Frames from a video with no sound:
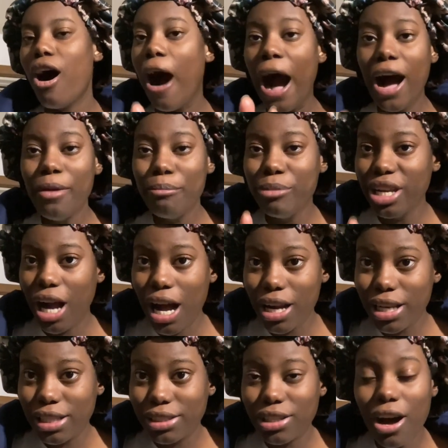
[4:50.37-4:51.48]
I'll be
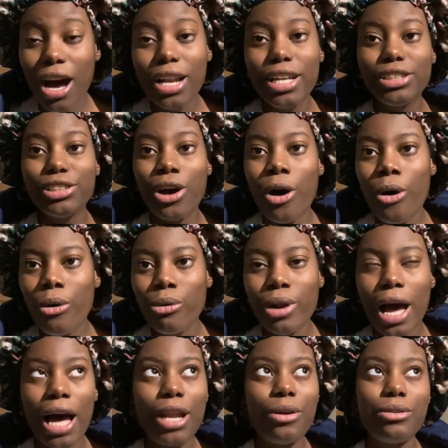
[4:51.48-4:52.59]
honest, on its own,
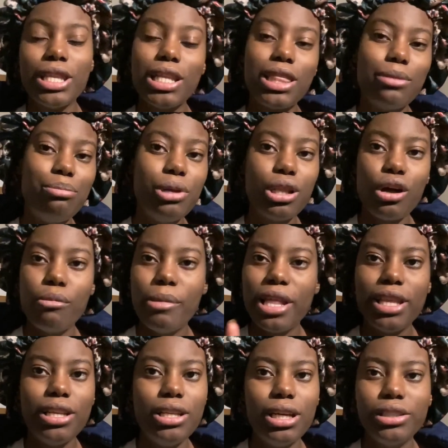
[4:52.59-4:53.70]
I don't think the pillow
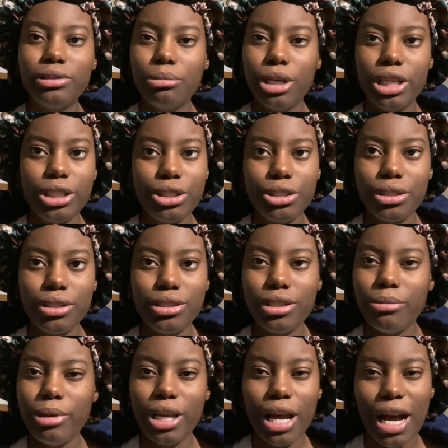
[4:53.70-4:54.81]
method does much, to
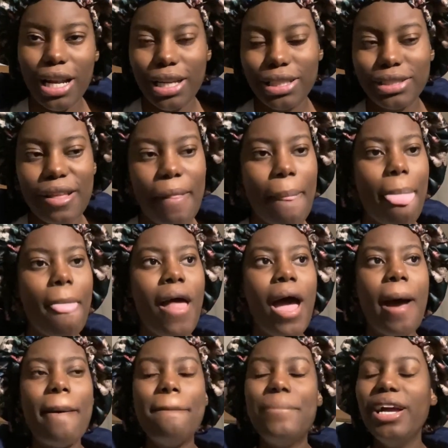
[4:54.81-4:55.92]
be honest.
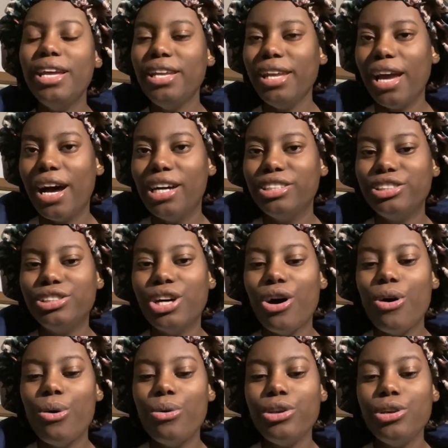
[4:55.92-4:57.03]
But yeah,
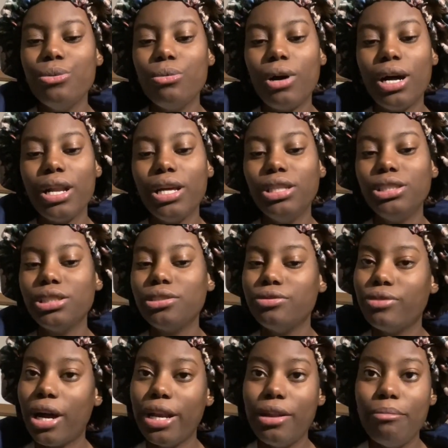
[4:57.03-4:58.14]
so you want to just
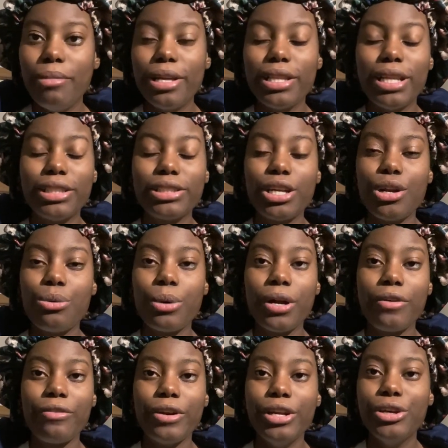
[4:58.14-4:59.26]
find a method that's going to
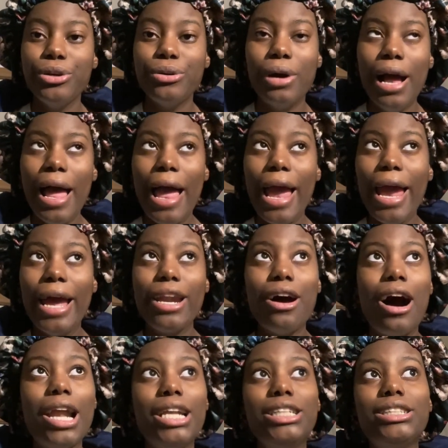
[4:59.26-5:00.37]
work for you. And
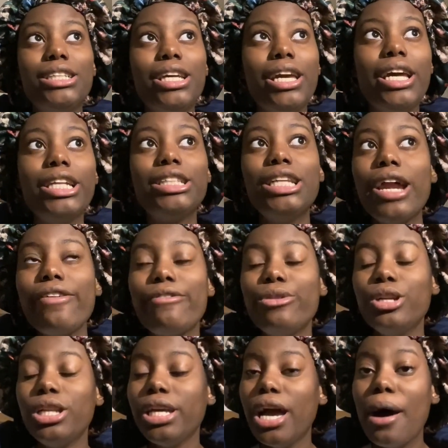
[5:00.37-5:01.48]
honestly, it's not even
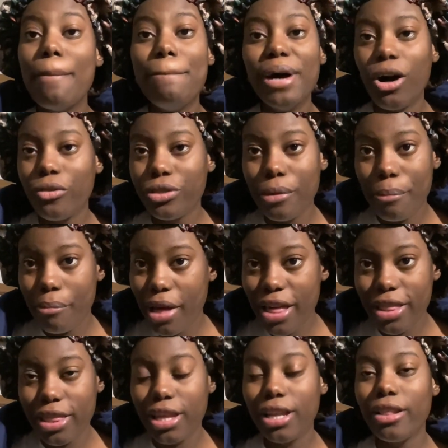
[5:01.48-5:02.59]
really about the
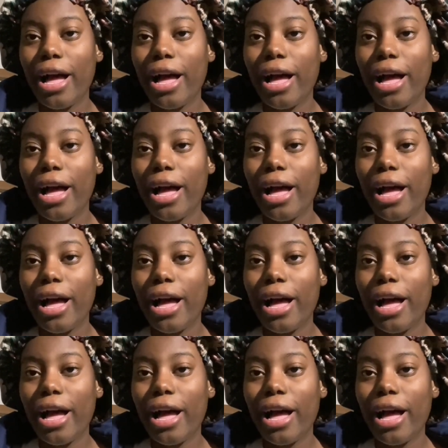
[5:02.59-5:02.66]
method.